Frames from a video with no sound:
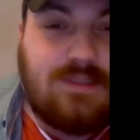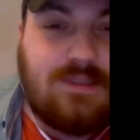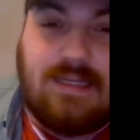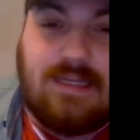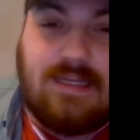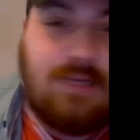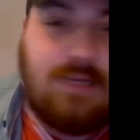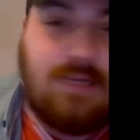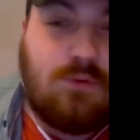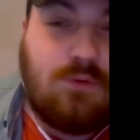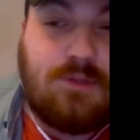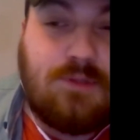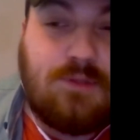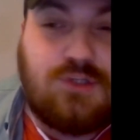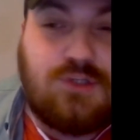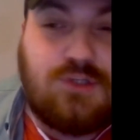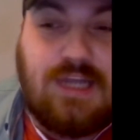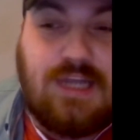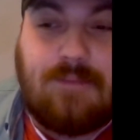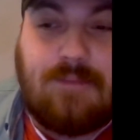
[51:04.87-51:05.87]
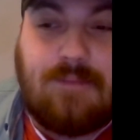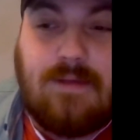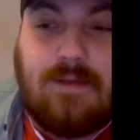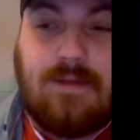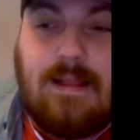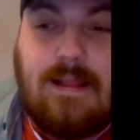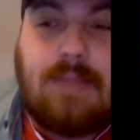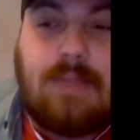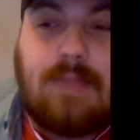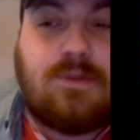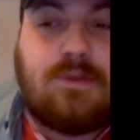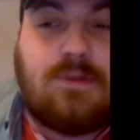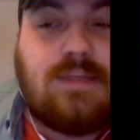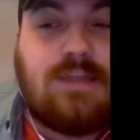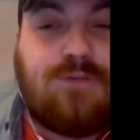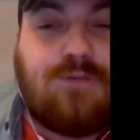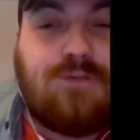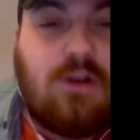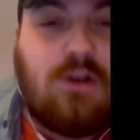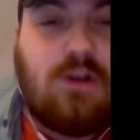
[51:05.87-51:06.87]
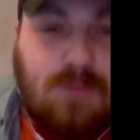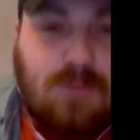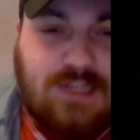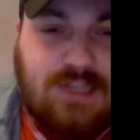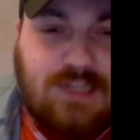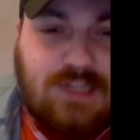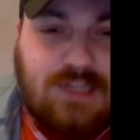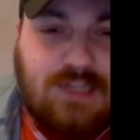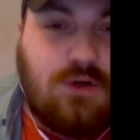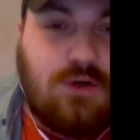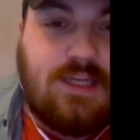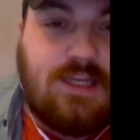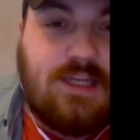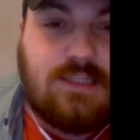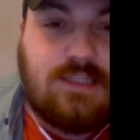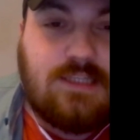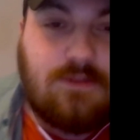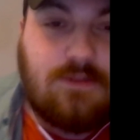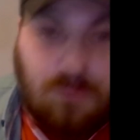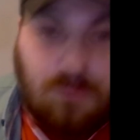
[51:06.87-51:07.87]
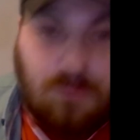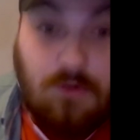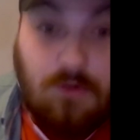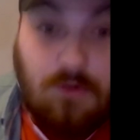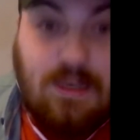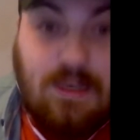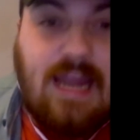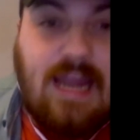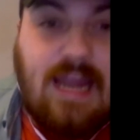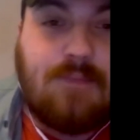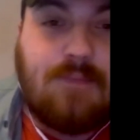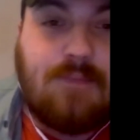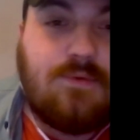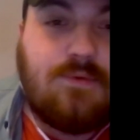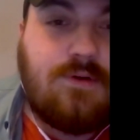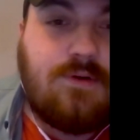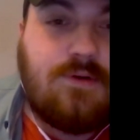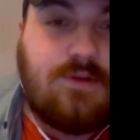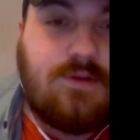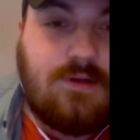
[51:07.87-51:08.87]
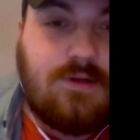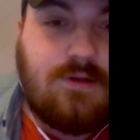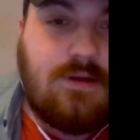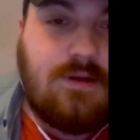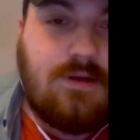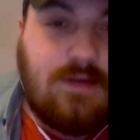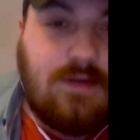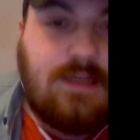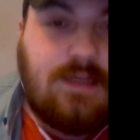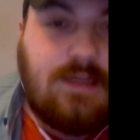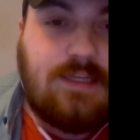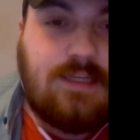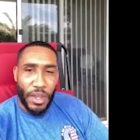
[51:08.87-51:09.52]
It would be a shame because I feel Lomachenko in his a name, in